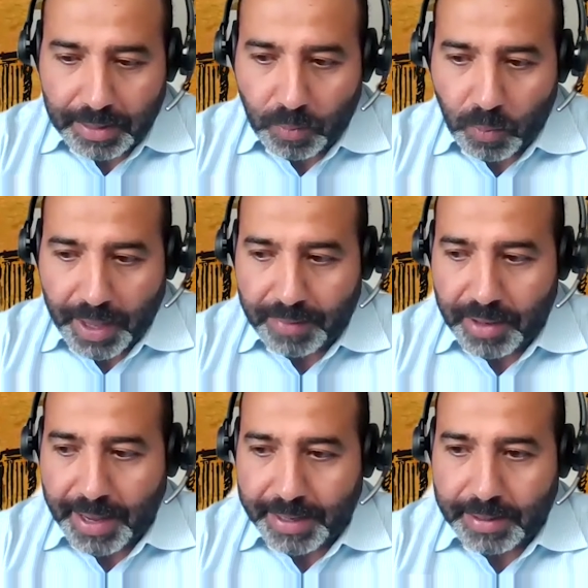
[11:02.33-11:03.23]
we have
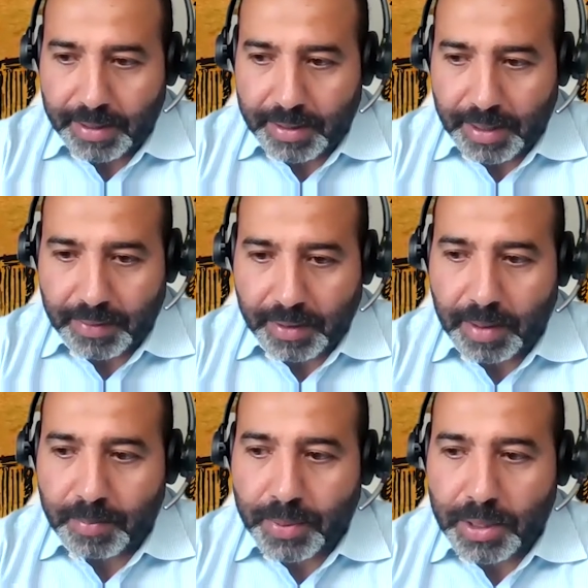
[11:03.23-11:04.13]
reacted as a
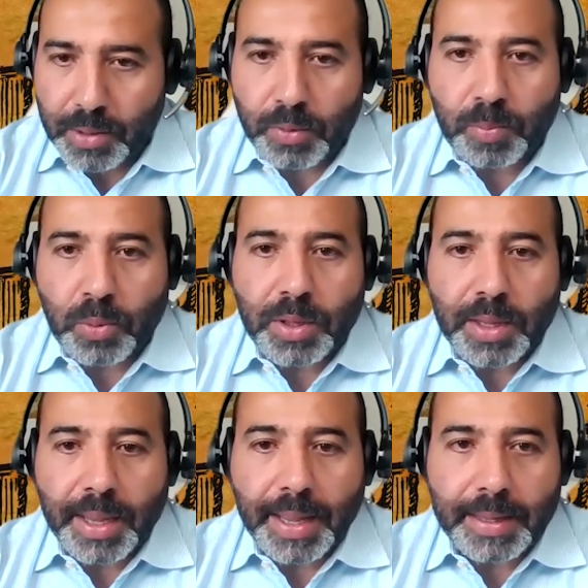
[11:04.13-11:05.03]
company with
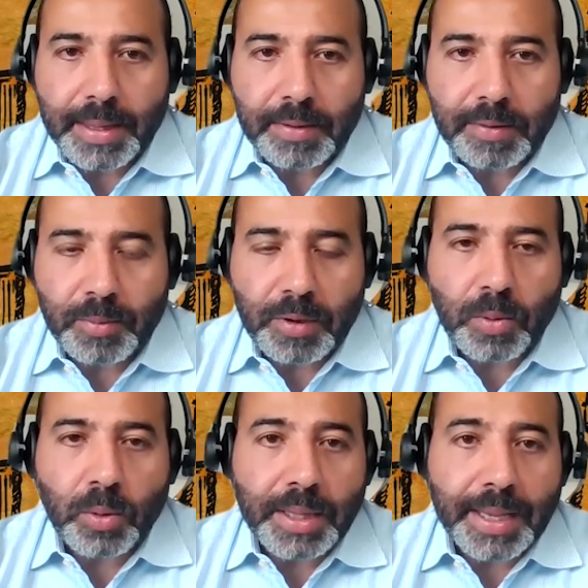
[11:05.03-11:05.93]
putting something
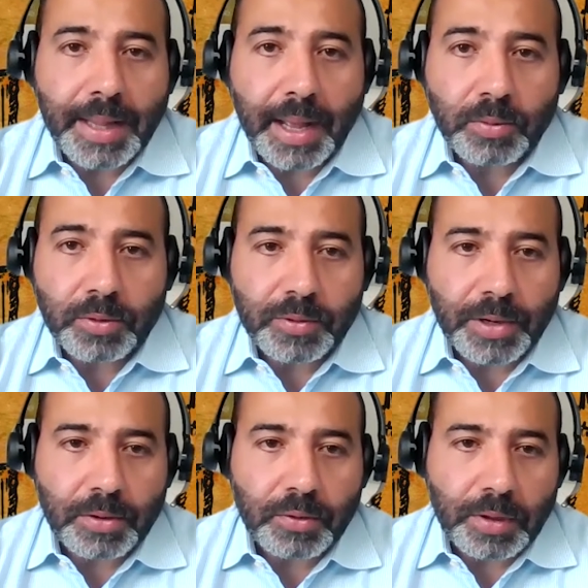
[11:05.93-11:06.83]
called in-out
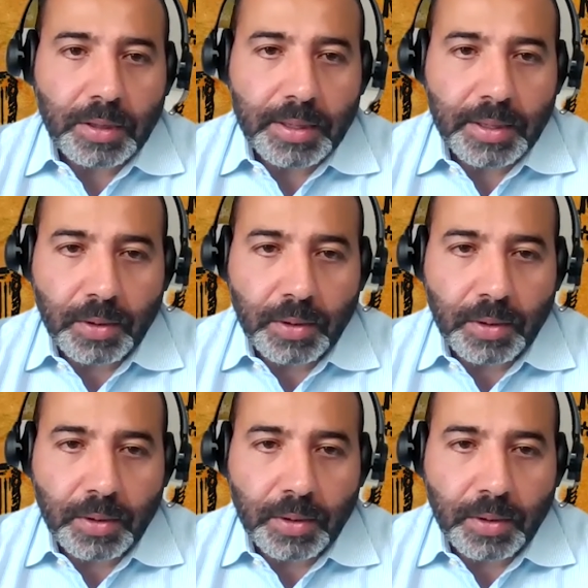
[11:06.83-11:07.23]
strategy.